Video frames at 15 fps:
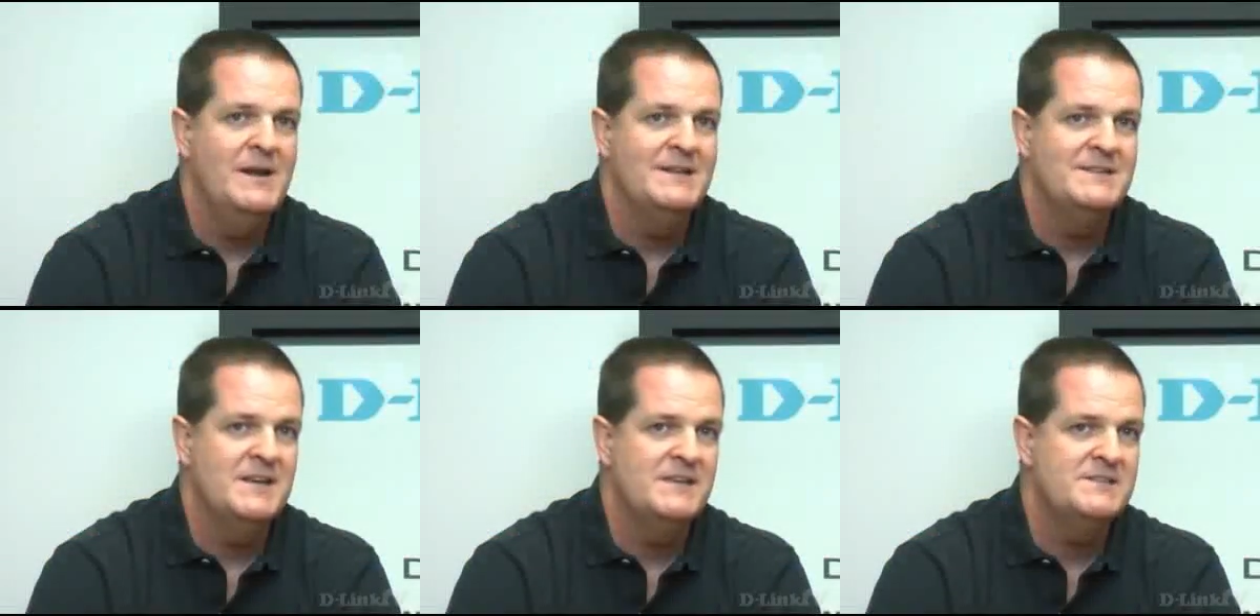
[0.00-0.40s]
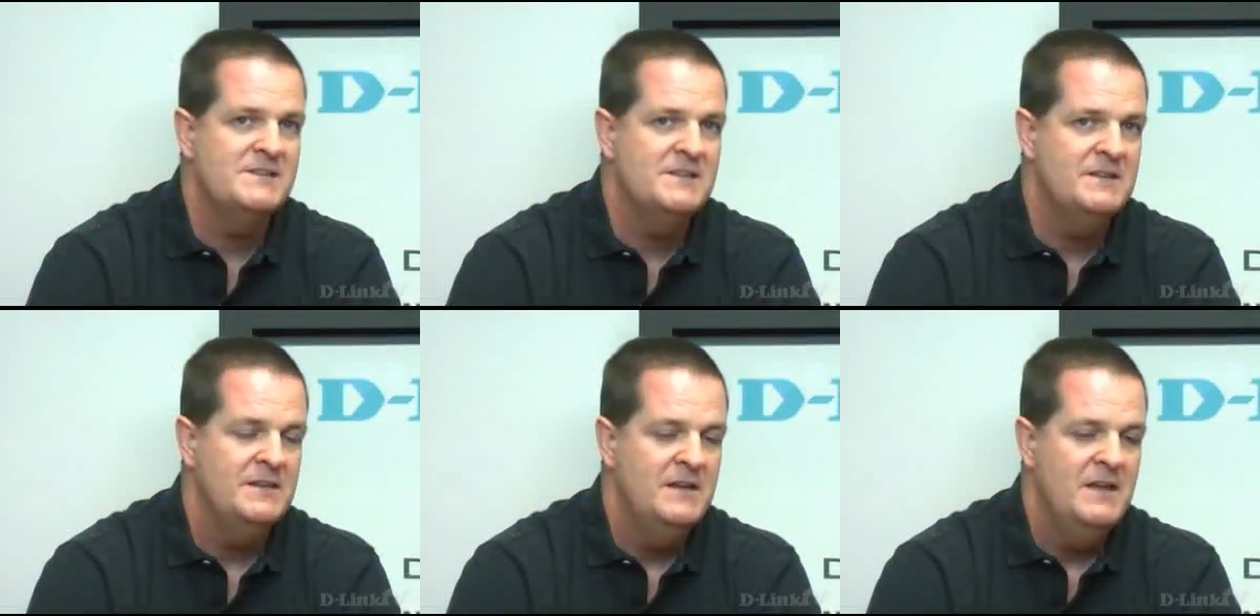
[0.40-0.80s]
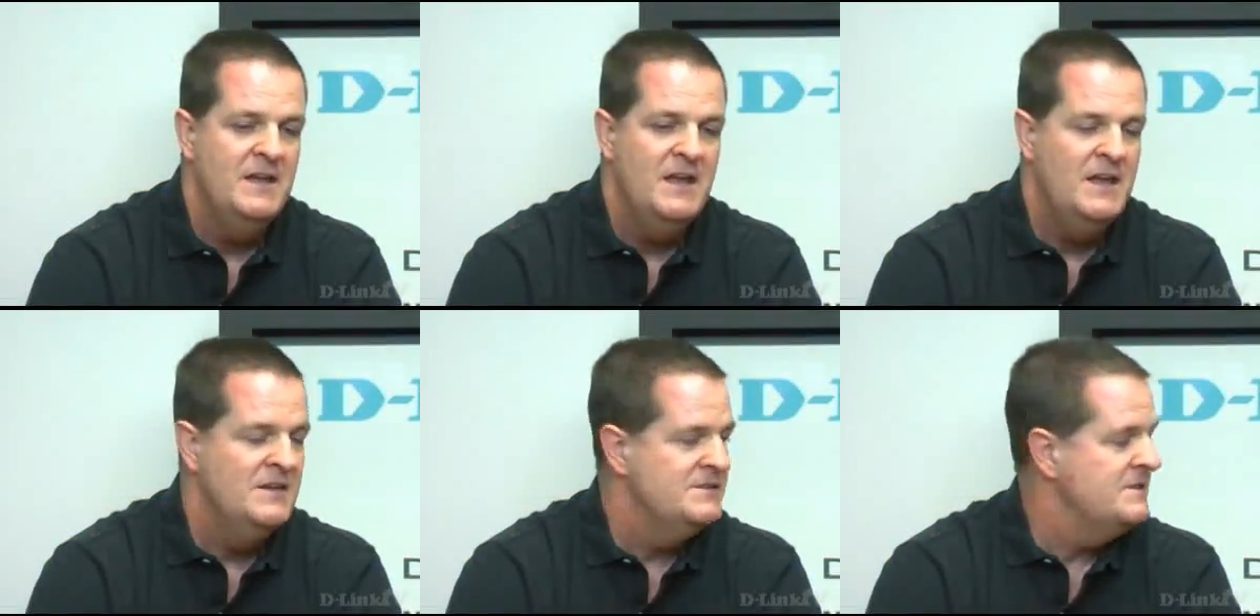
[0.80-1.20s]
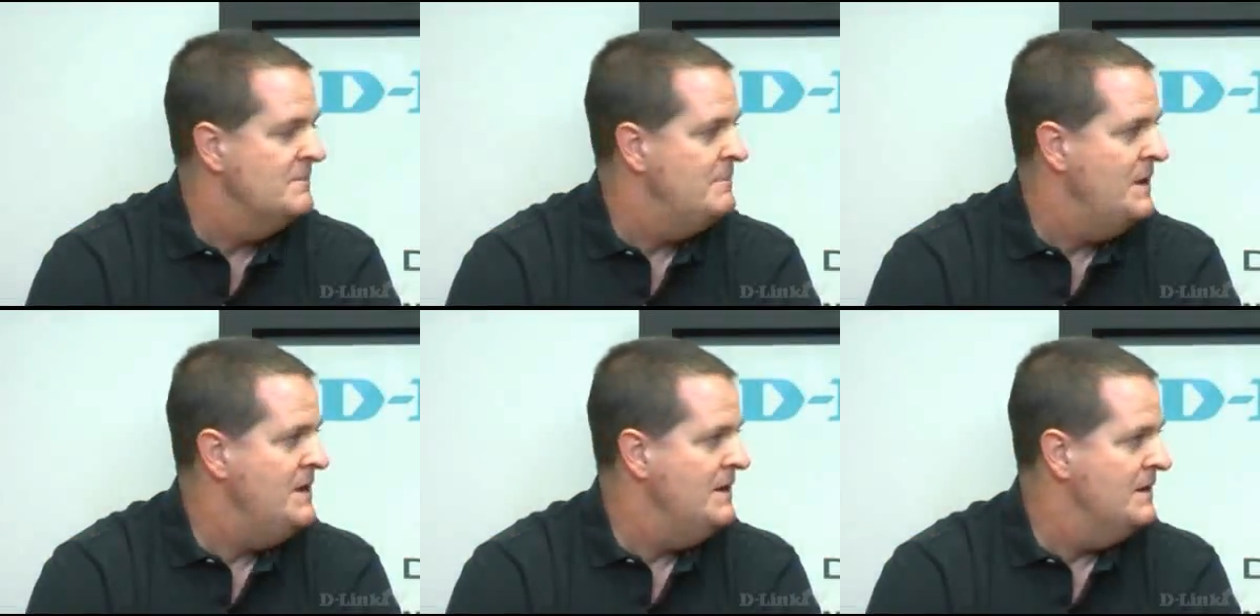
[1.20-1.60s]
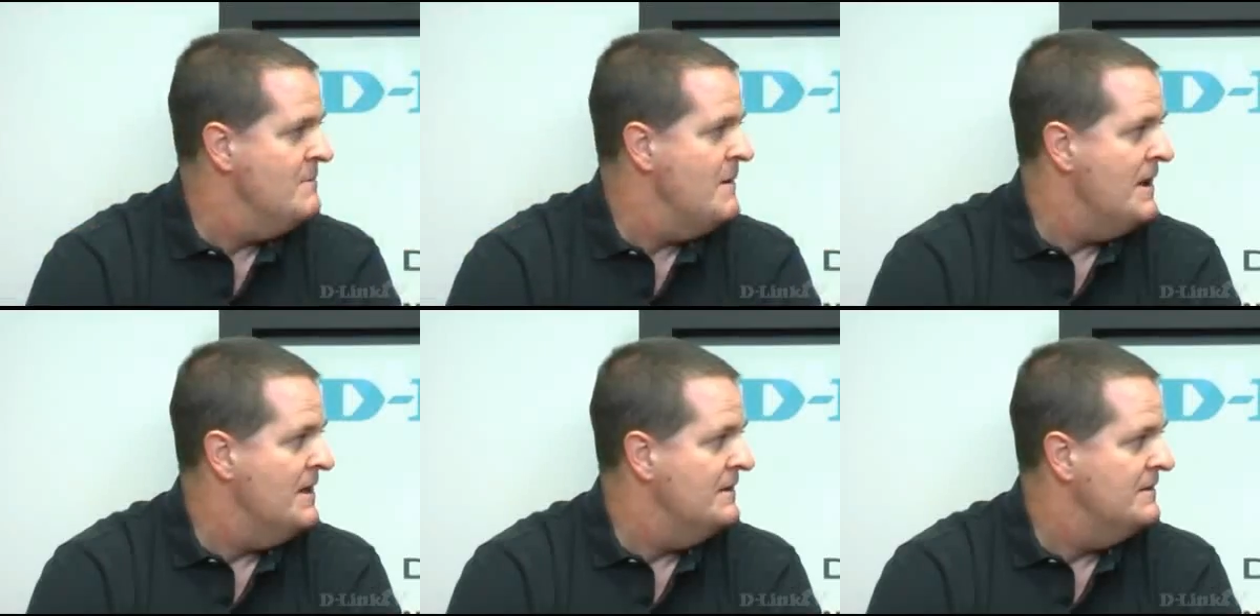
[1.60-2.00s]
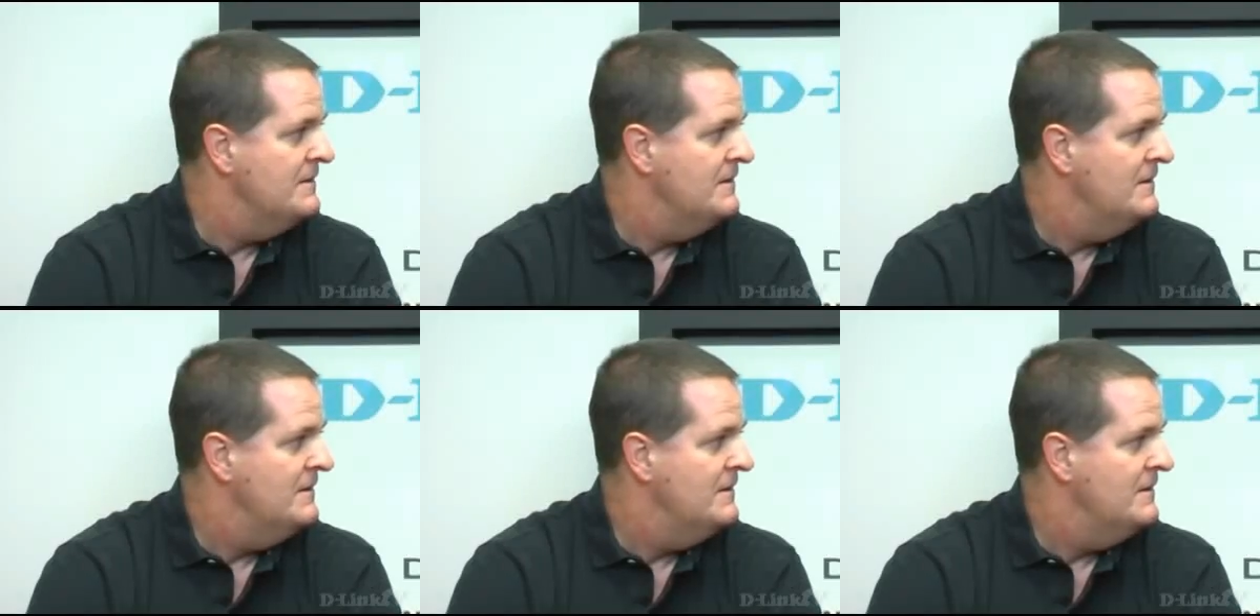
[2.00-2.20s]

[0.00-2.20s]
to test it is the ping command.